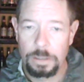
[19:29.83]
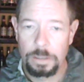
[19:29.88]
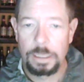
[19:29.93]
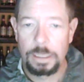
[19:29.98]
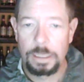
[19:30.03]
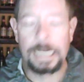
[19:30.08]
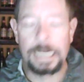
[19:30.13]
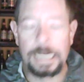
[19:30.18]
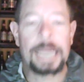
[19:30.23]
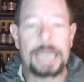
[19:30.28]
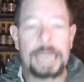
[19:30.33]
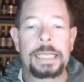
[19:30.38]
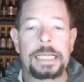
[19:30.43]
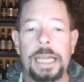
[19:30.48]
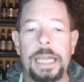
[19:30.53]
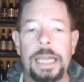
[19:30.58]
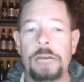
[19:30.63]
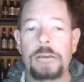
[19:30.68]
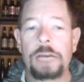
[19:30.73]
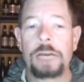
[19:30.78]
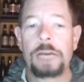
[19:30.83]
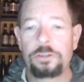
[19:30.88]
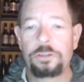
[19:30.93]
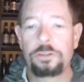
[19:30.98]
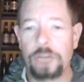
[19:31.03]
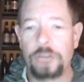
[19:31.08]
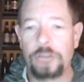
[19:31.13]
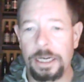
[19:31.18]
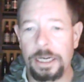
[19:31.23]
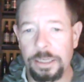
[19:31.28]
And I didn't care if he
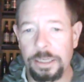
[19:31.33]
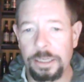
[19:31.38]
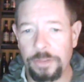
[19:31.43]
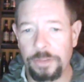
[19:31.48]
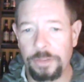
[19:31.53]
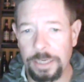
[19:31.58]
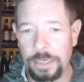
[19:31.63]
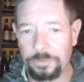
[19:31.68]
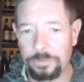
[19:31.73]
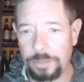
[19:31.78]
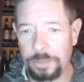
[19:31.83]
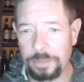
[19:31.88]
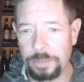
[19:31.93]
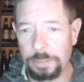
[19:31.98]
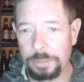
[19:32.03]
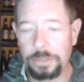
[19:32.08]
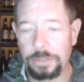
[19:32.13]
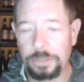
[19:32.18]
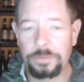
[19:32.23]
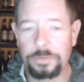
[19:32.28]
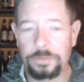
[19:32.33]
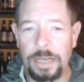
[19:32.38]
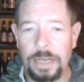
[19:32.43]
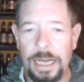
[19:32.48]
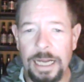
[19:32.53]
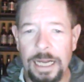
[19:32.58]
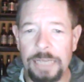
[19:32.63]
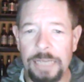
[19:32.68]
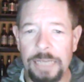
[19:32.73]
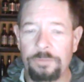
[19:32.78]
shared anything I said because
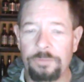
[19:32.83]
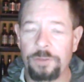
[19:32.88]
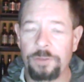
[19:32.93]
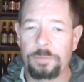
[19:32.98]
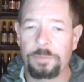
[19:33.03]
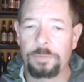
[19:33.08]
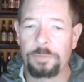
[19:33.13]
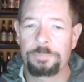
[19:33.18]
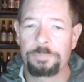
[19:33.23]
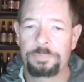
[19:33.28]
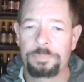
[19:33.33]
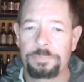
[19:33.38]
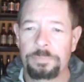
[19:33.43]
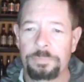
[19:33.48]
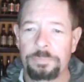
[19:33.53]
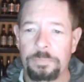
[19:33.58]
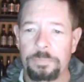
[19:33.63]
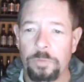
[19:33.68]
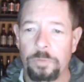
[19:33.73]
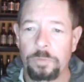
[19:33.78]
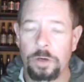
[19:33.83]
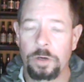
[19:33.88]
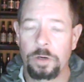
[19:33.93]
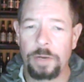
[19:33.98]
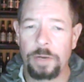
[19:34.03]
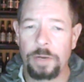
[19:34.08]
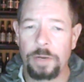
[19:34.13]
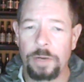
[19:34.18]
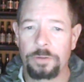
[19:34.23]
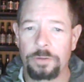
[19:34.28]
I didn't feel
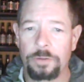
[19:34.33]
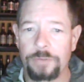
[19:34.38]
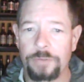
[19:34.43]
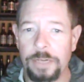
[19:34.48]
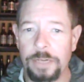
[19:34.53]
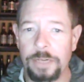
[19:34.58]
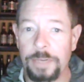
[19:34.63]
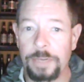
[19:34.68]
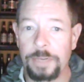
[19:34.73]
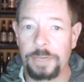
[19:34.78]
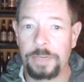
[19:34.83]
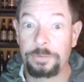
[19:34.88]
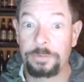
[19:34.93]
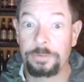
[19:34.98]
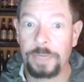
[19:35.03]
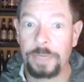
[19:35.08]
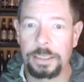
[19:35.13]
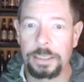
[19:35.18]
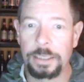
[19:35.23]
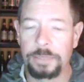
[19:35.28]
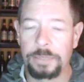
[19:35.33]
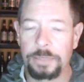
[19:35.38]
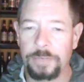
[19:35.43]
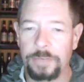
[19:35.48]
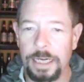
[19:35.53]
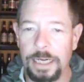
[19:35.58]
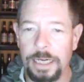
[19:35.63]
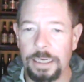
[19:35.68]
regretful for anything I had said. You understand?